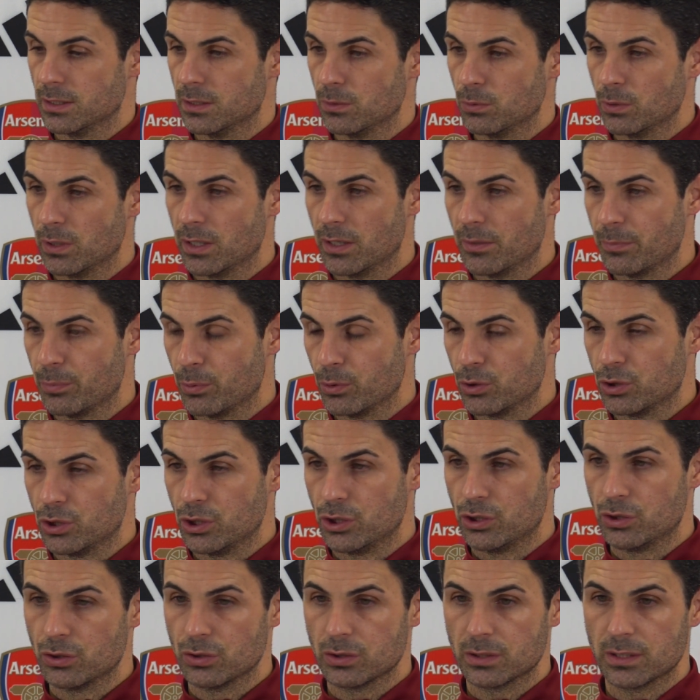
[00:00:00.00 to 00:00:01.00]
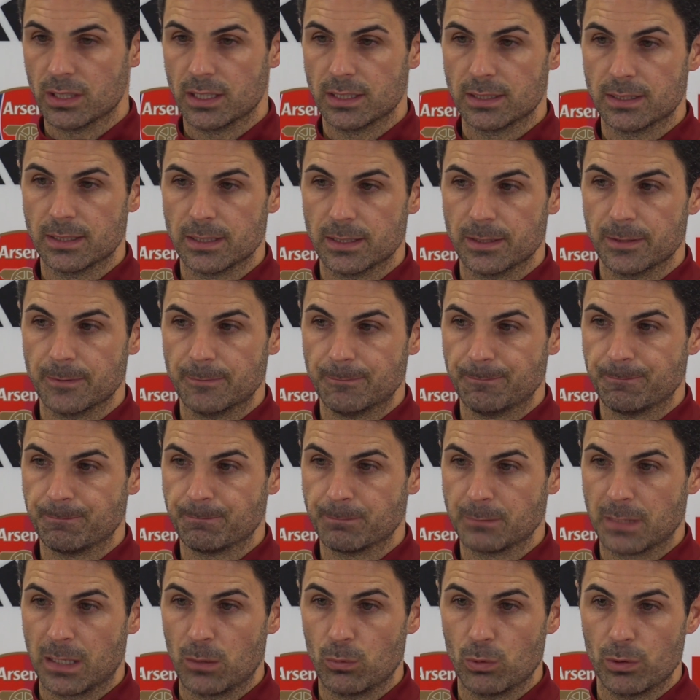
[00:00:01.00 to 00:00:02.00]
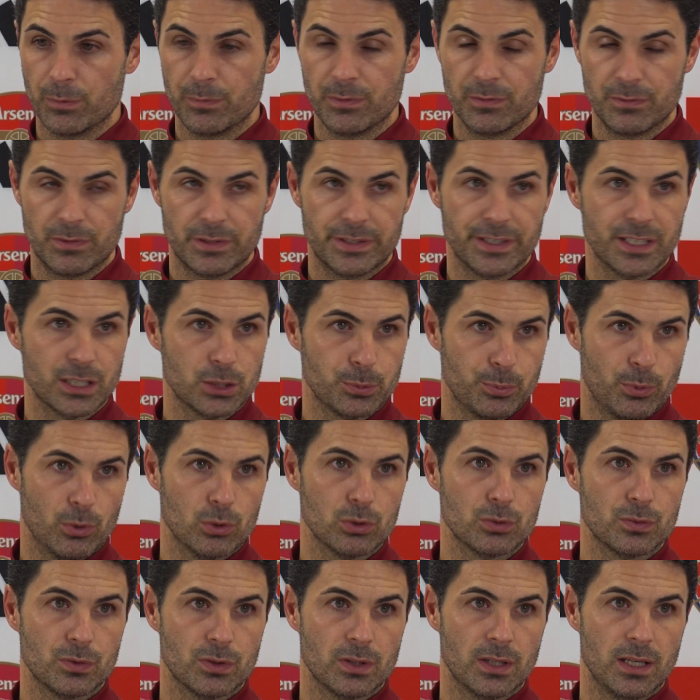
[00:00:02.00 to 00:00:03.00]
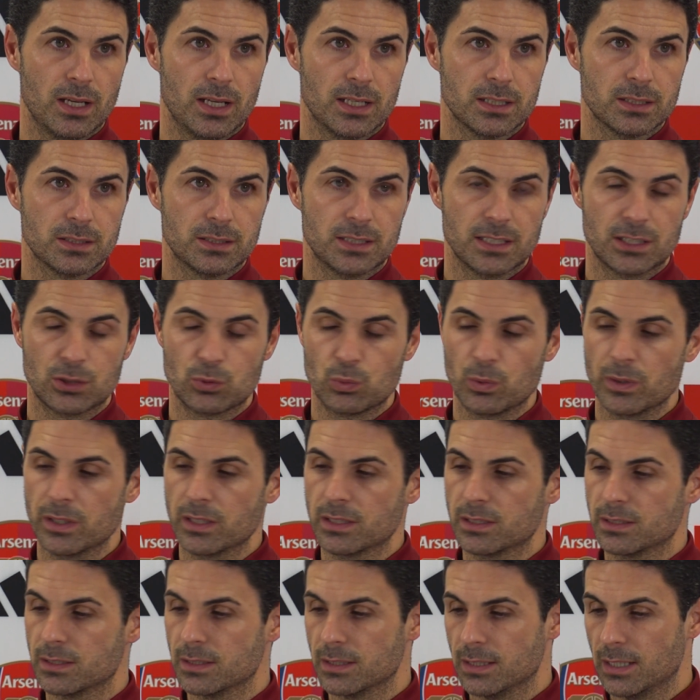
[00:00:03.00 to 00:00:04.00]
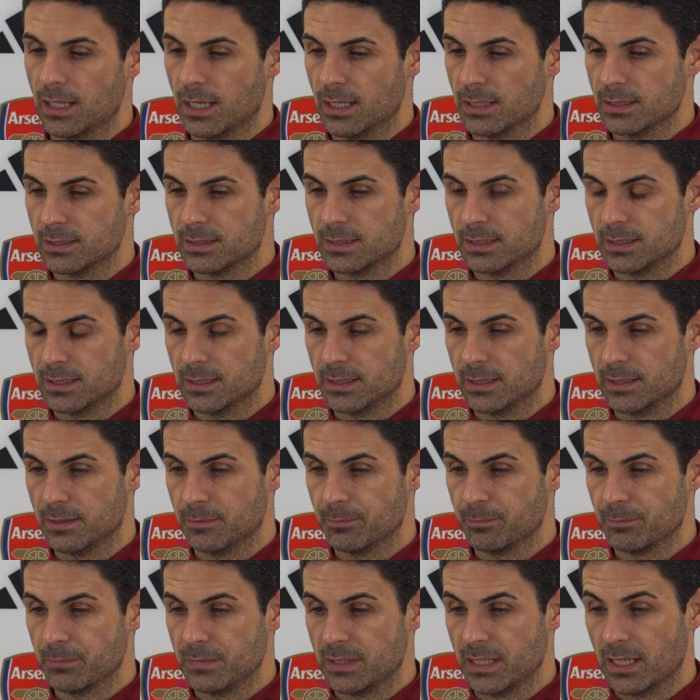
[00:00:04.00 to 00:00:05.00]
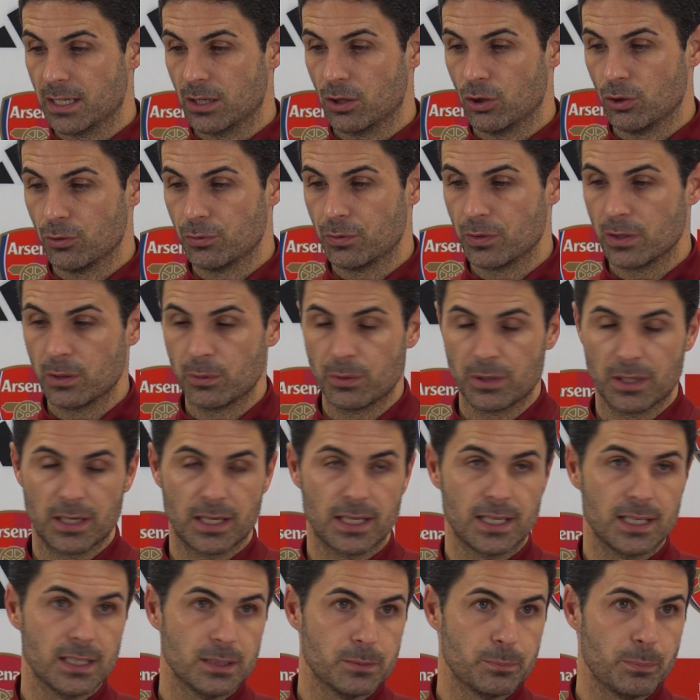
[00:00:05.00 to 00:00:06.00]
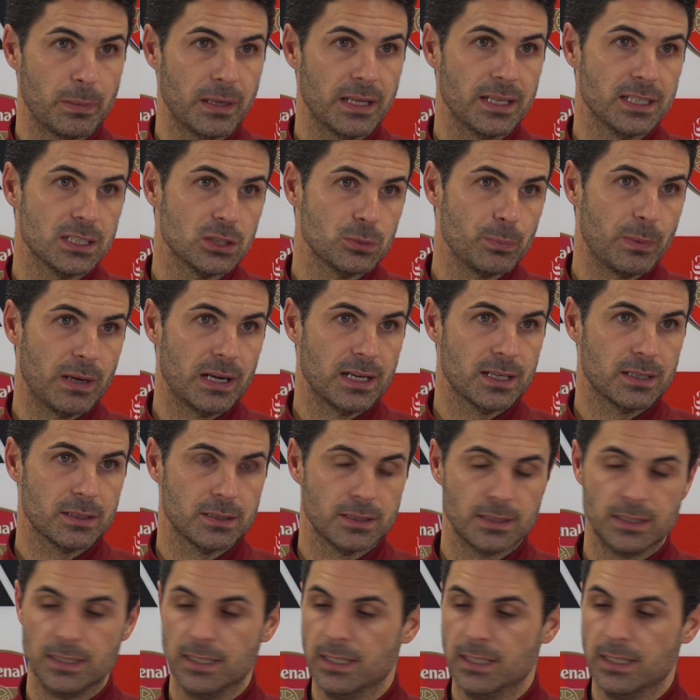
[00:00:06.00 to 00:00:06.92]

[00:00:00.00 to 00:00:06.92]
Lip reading: We have positions that we've been very exposed for the last 6 weeks. And hopefully we're going to get players back.